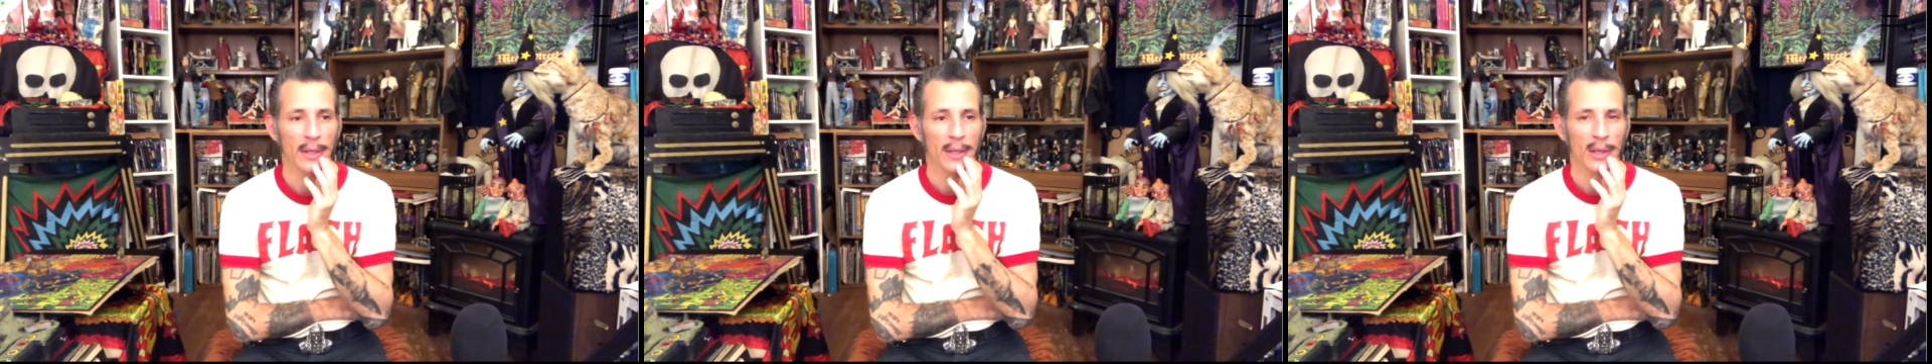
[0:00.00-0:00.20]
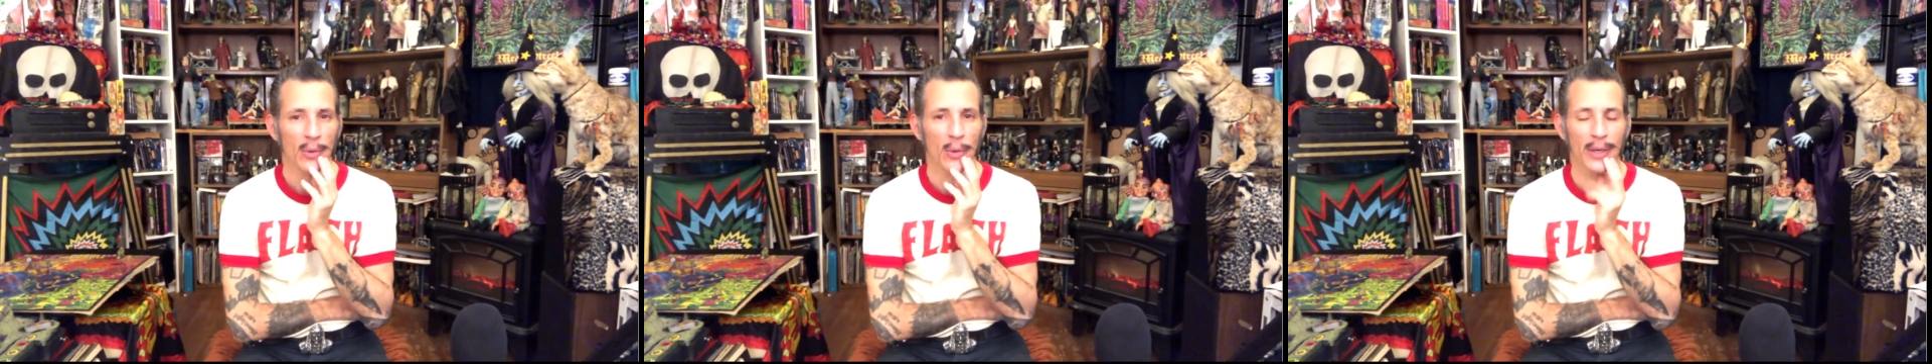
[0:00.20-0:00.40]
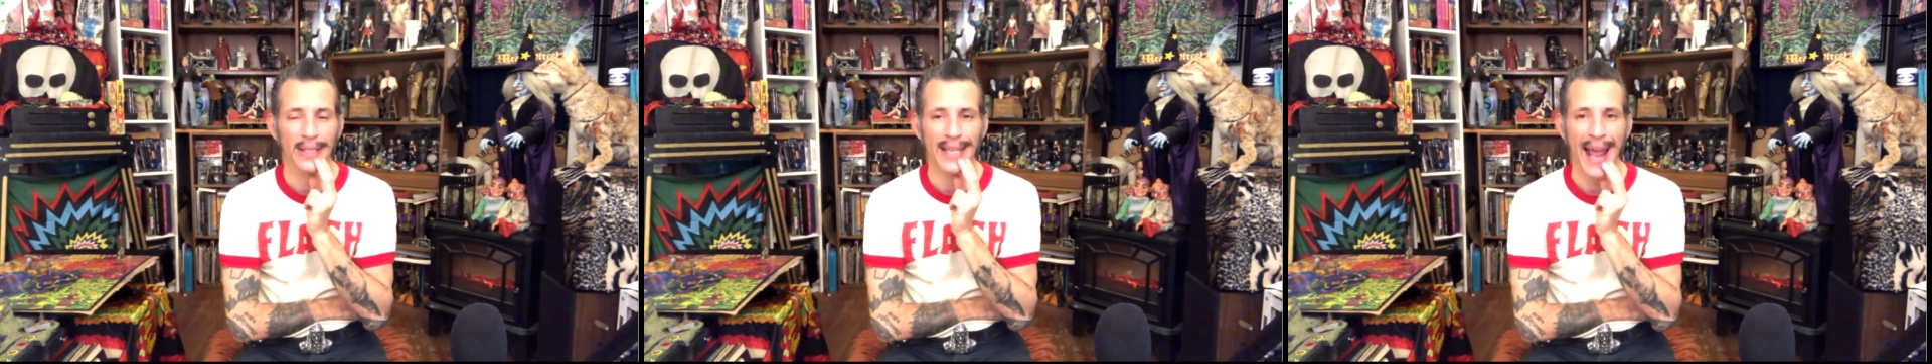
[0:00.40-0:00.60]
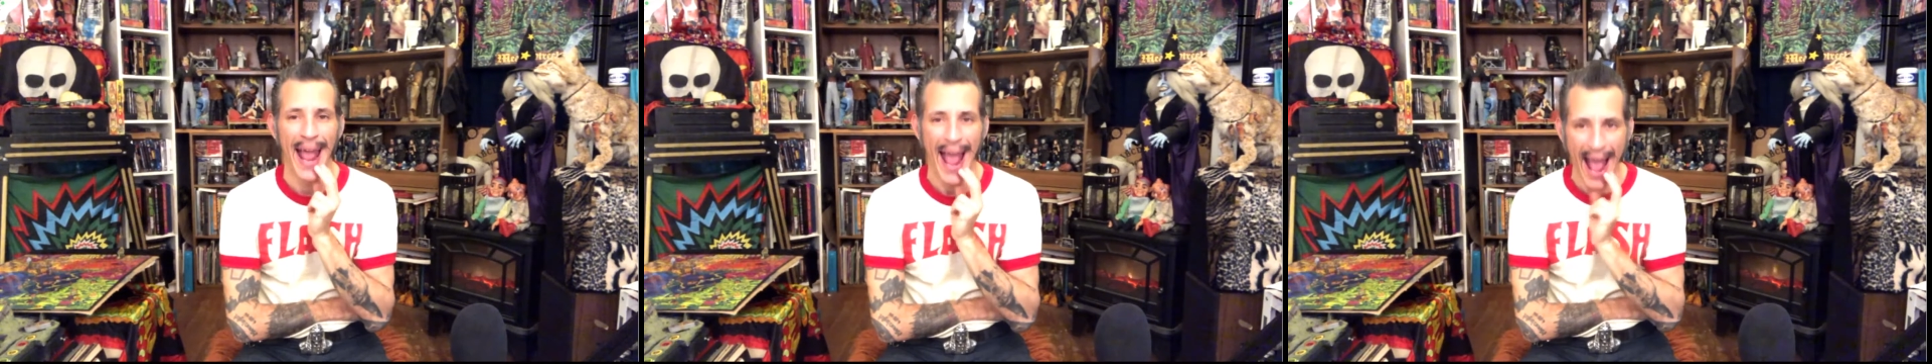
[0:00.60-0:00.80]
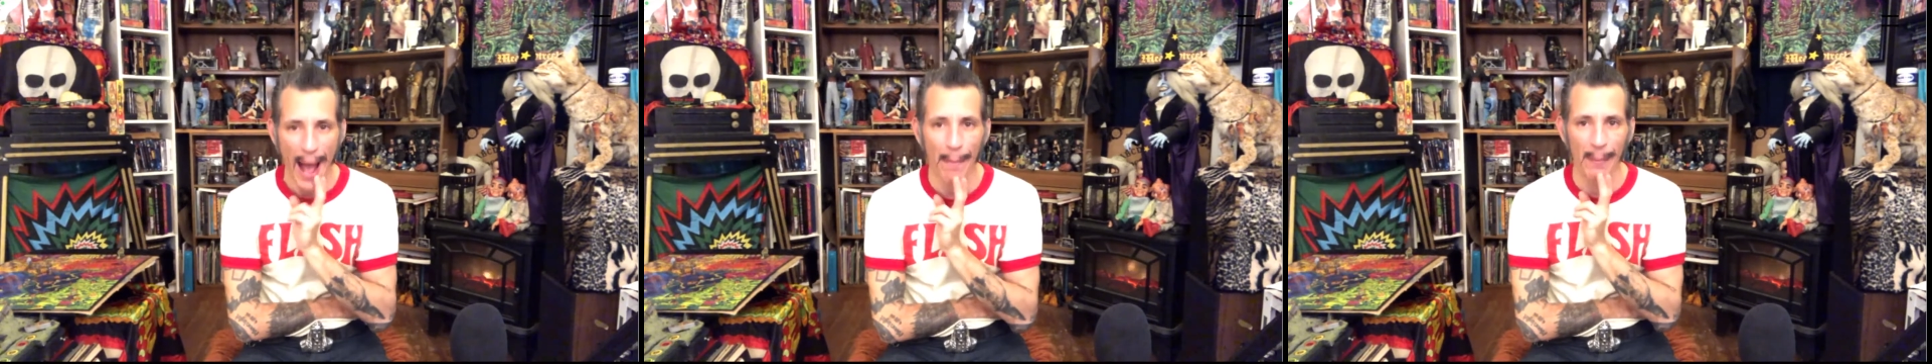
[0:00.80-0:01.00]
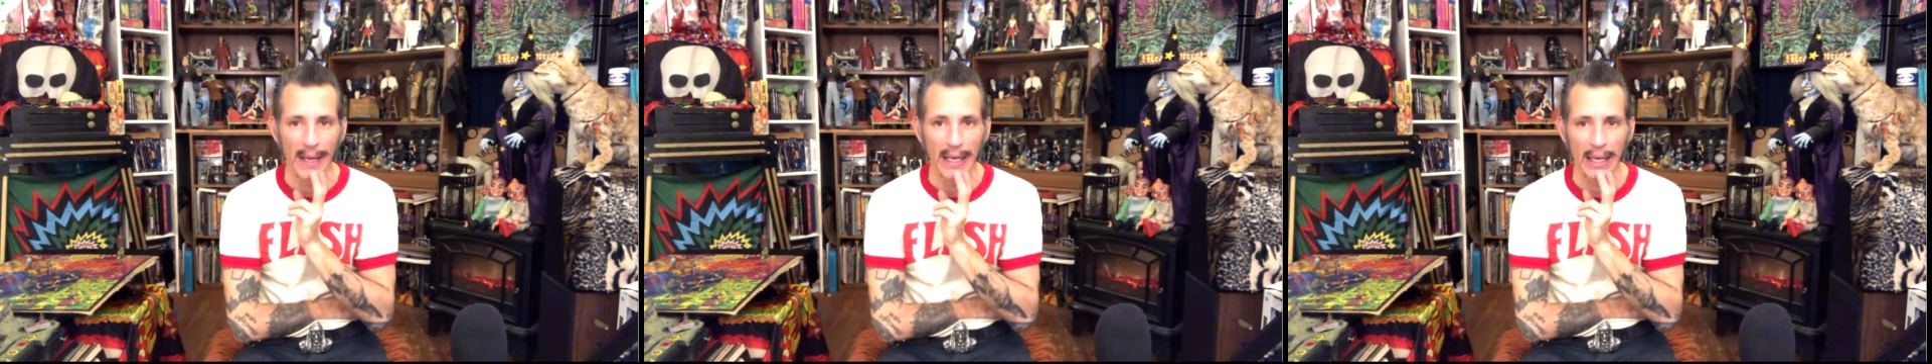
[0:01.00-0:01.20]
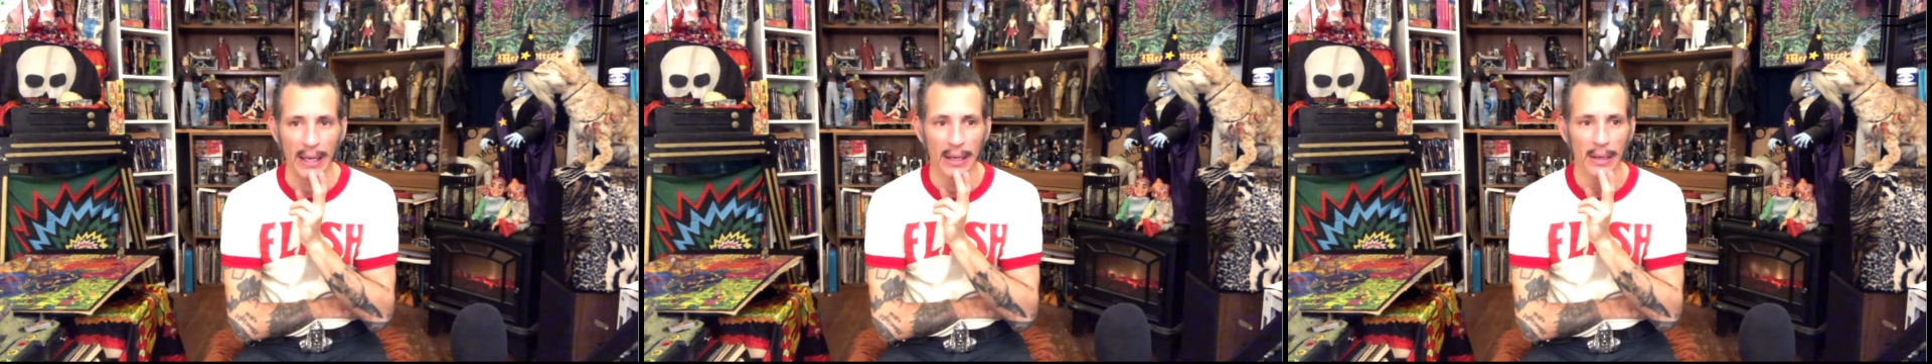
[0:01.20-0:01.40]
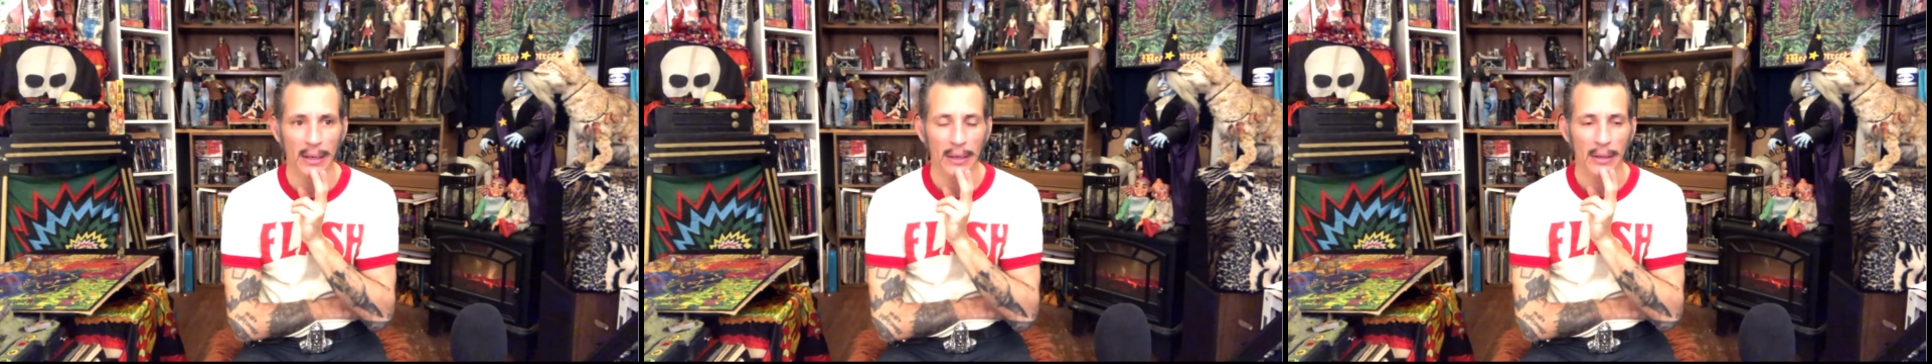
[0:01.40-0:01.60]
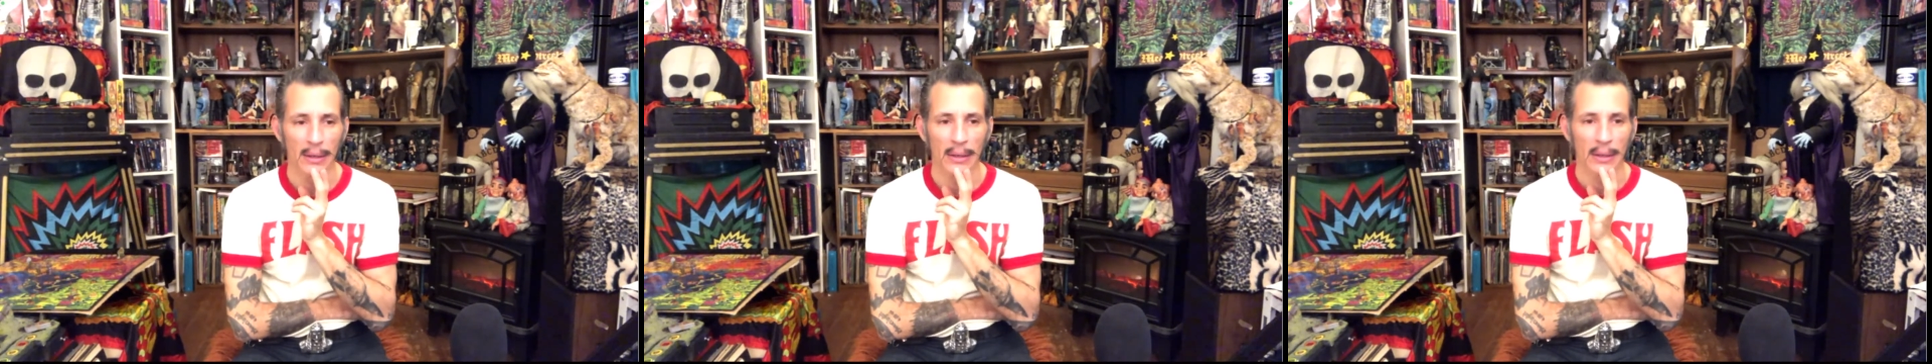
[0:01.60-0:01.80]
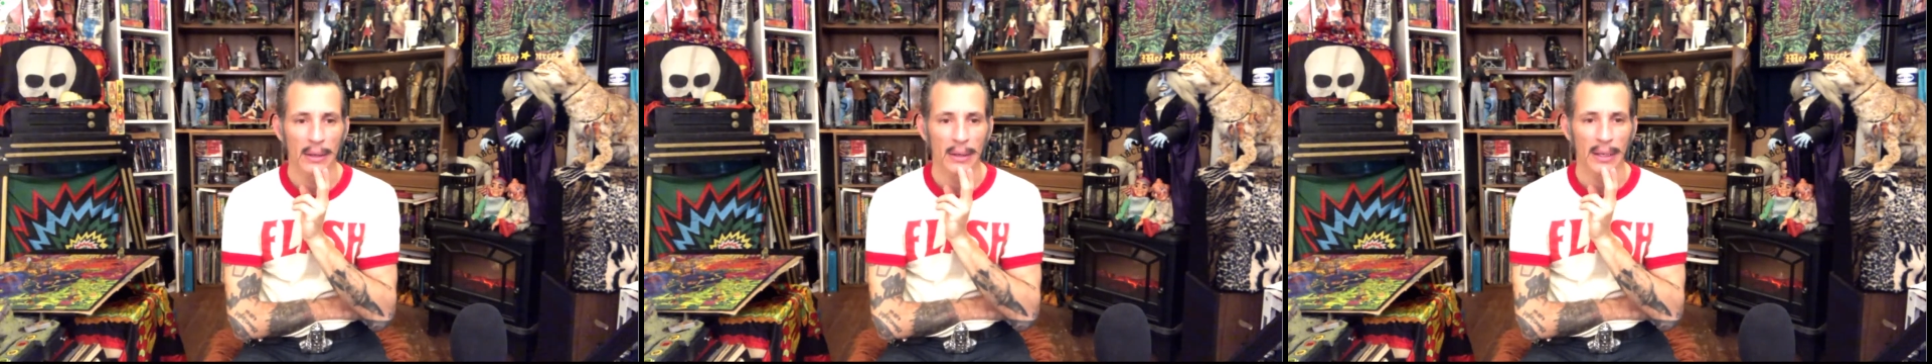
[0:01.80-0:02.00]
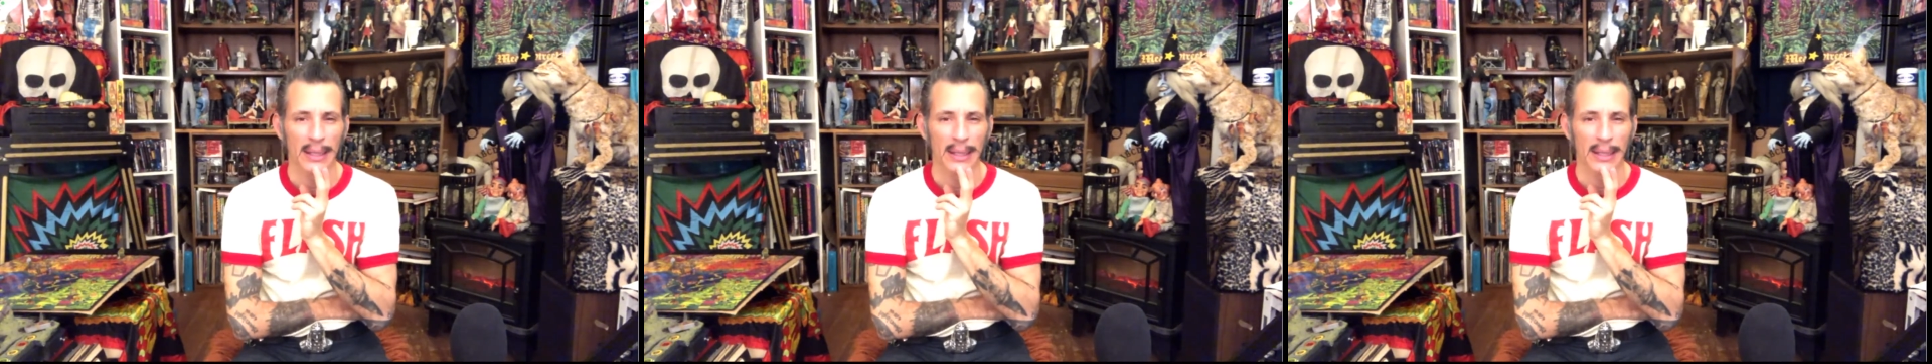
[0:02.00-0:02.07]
Whereas happy, it